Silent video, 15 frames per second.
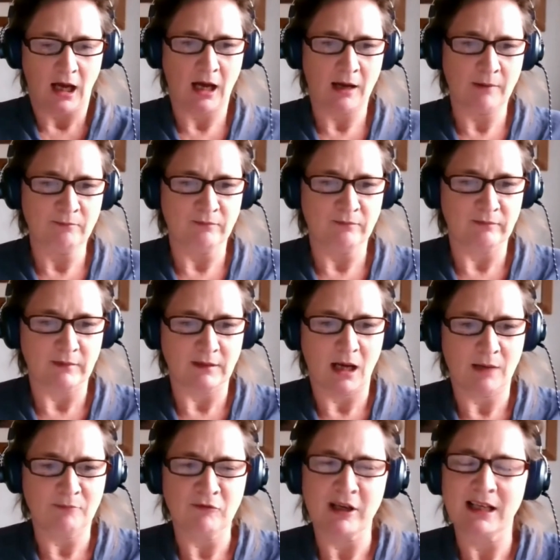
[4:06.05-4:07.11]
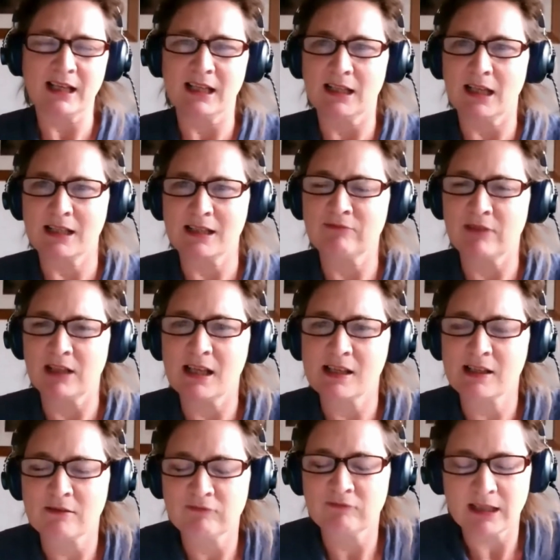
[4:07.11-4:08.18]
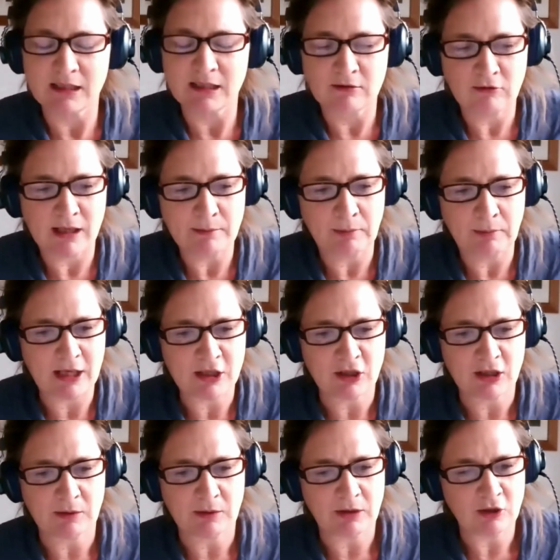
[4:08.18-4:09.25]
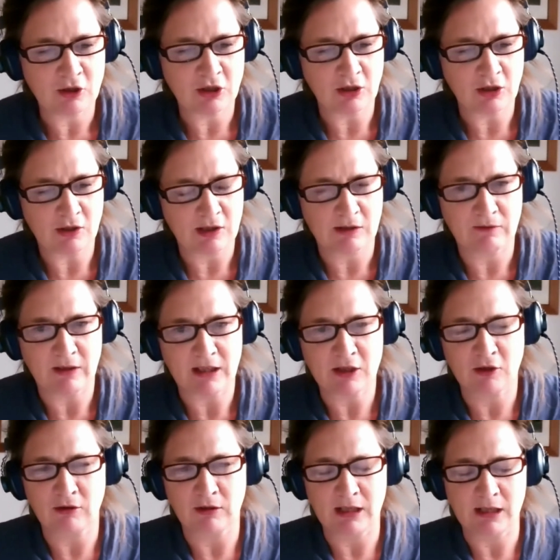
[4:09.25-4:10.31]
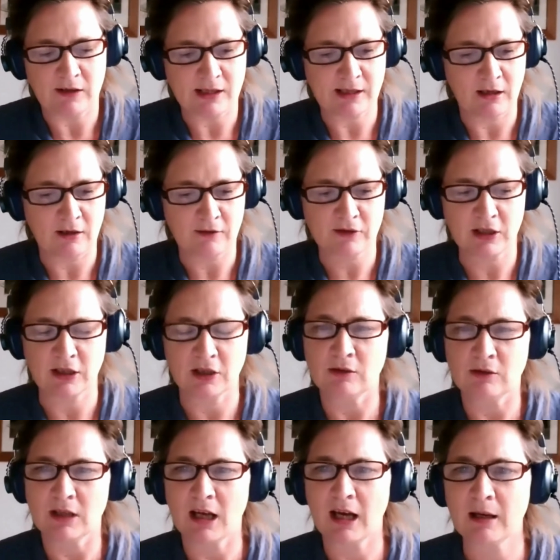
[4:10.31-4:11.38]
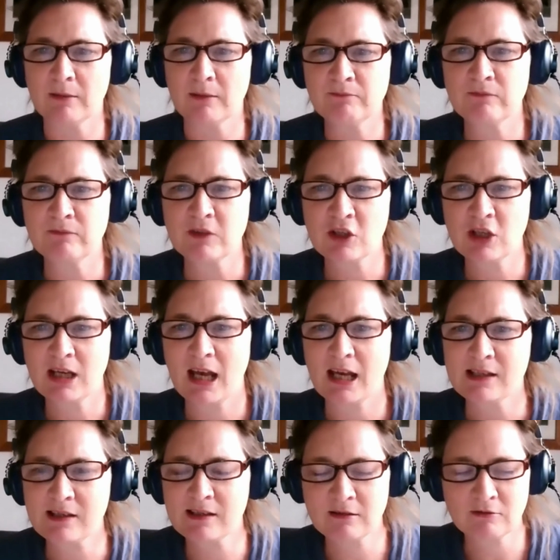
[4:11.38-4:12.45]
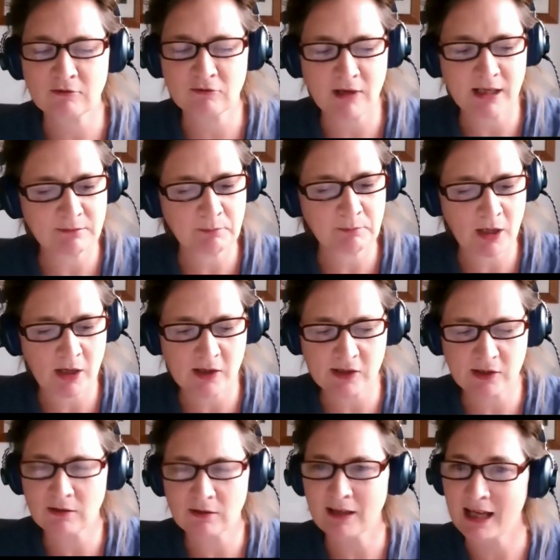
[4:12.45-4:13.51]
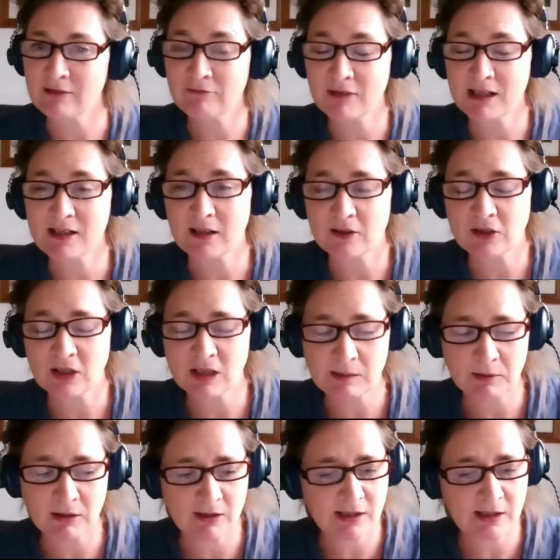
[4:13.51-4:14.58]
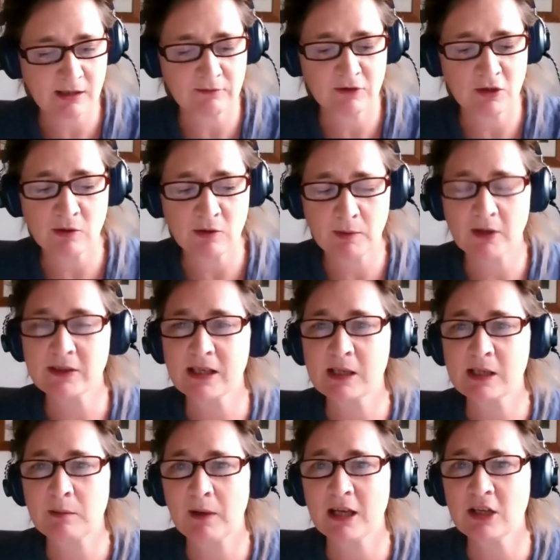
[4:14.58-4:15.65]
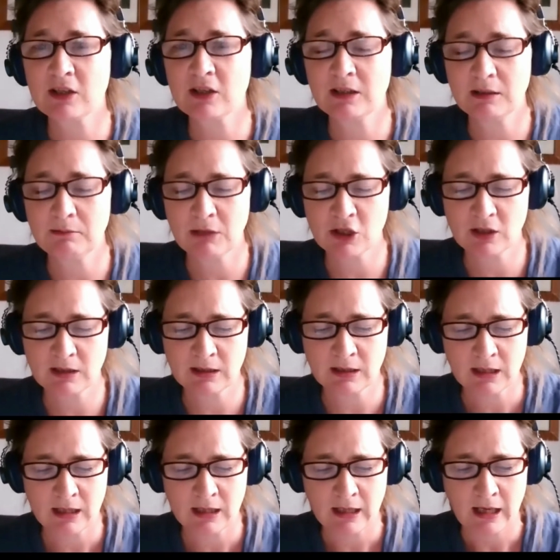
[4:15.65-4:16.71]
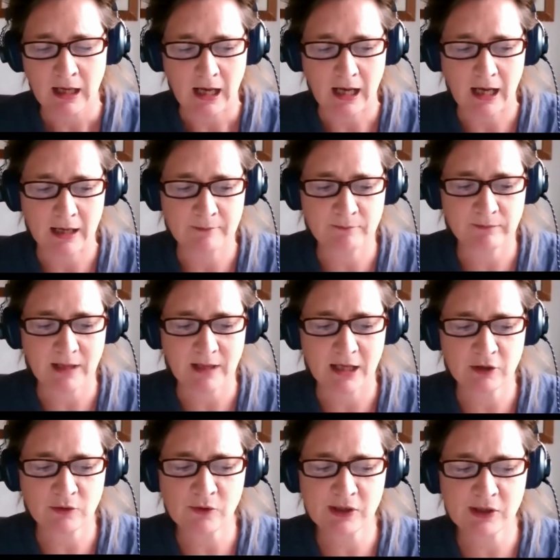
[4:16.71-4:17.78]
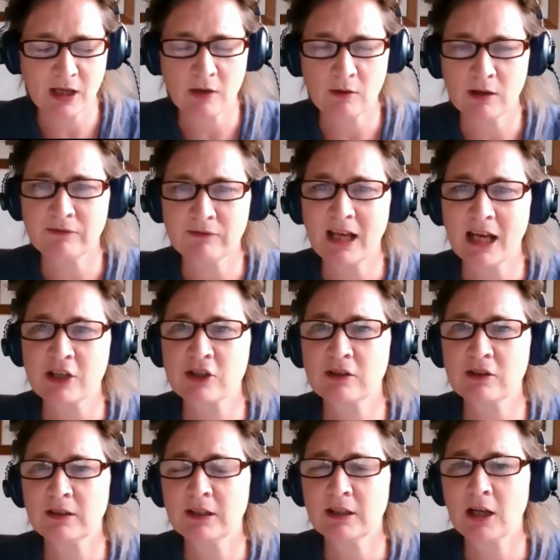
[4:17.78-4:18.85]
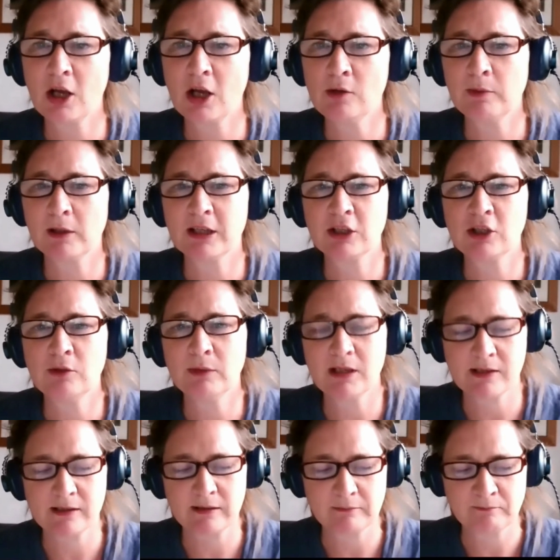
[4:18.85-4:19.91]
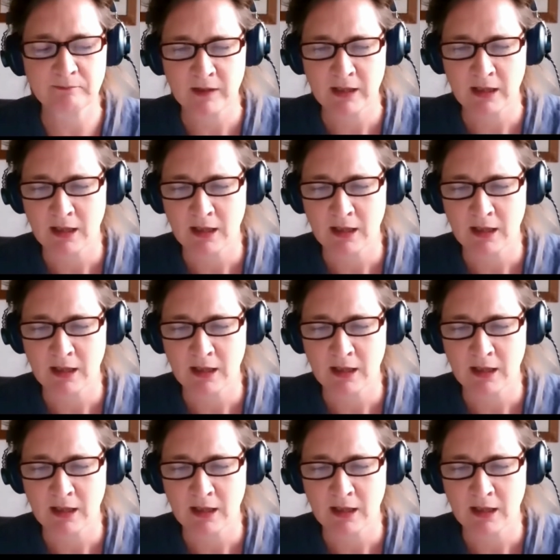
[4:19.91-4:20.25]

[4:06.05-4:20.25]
Um, I'm really, it really is a really great pleasure to introduce Victoria this afternoon. Um, she has great personal and research experience of youth participation in mission um, and also of national and global ecumenism.